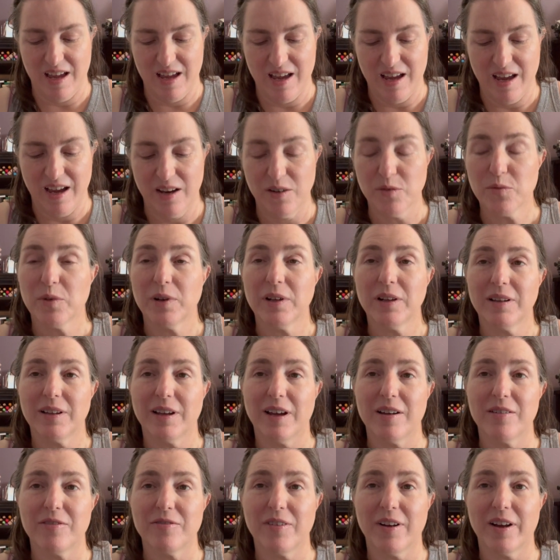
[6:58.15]
In real
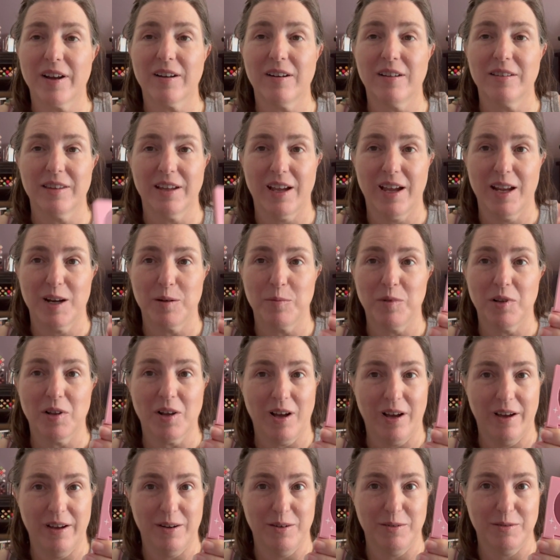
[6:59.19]
life, I call the animal
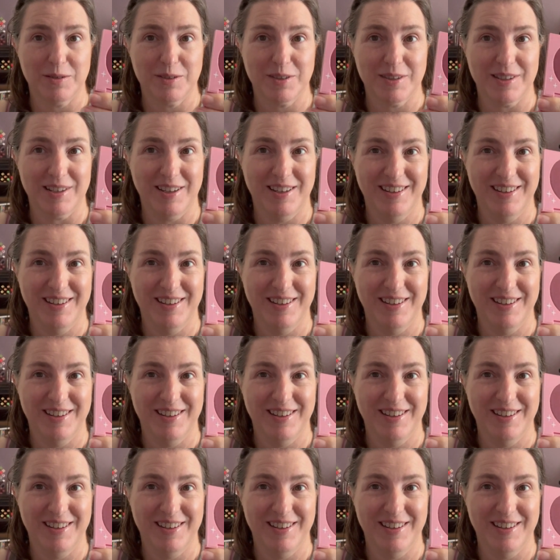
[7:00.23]
coyotes,